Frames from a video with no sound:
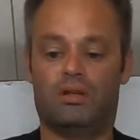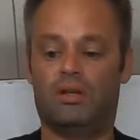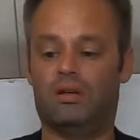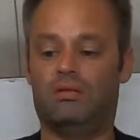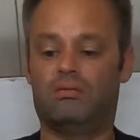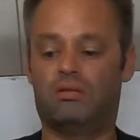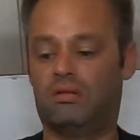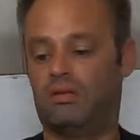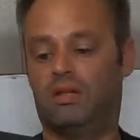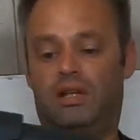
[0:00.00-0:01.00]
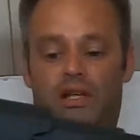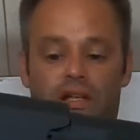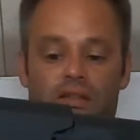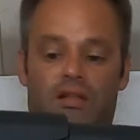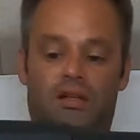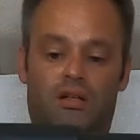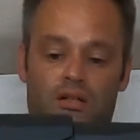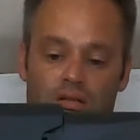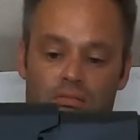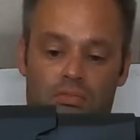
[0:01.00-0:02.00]
yeah, and then I got the
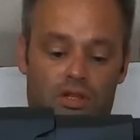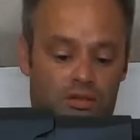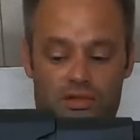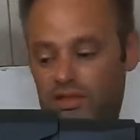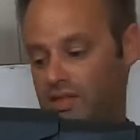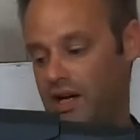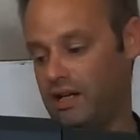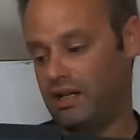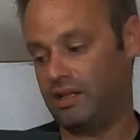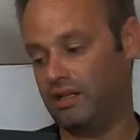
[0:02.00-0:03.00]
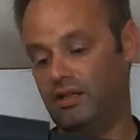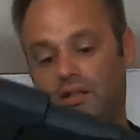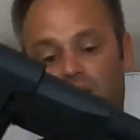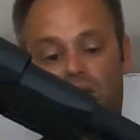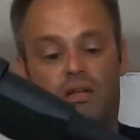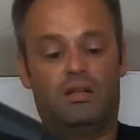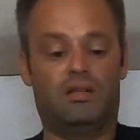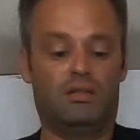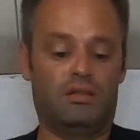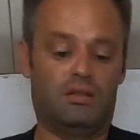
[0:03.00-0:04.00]
Marksman stock on it.
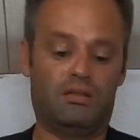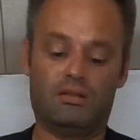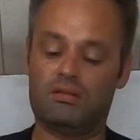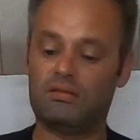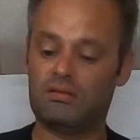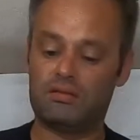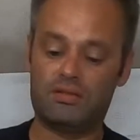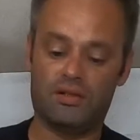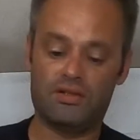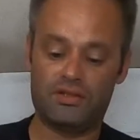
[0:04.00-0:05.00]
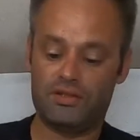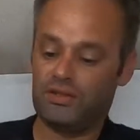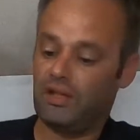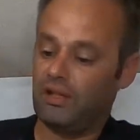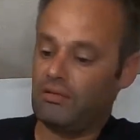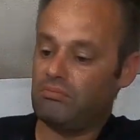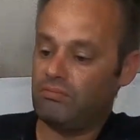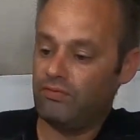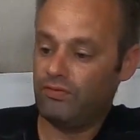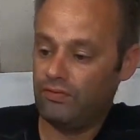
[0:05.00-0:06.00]
It's a nice little setup.
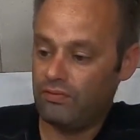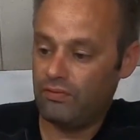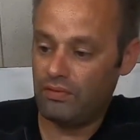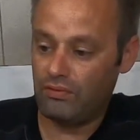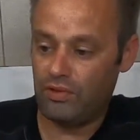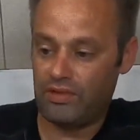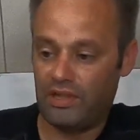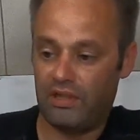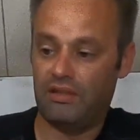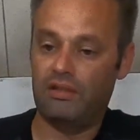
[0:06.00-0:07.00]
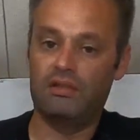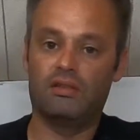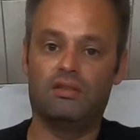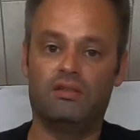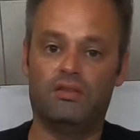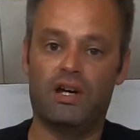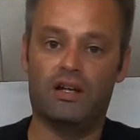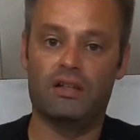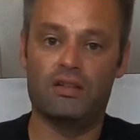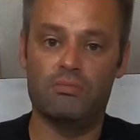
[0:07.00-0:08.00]
Once again, do
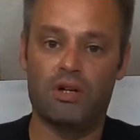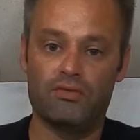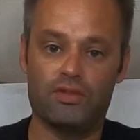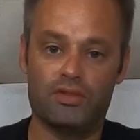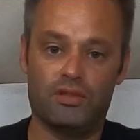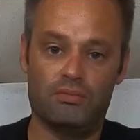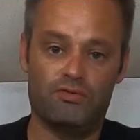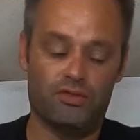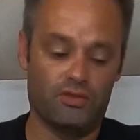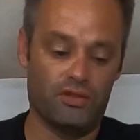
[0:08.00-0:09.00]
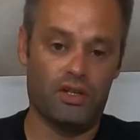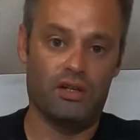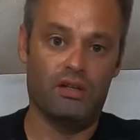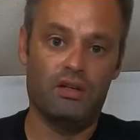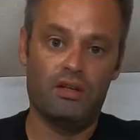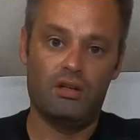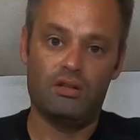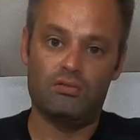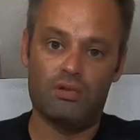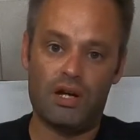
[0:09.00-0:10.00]
not need the buffer tube for the
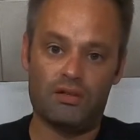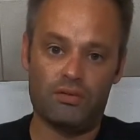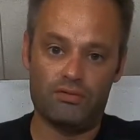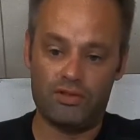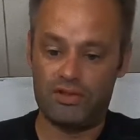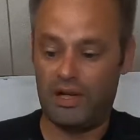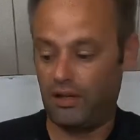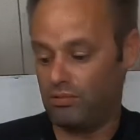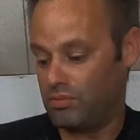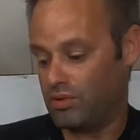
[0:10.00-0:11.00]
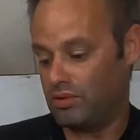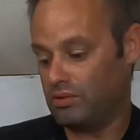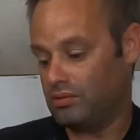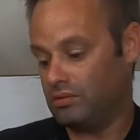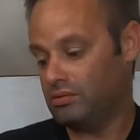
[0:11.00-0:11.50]
Rock River style bolt.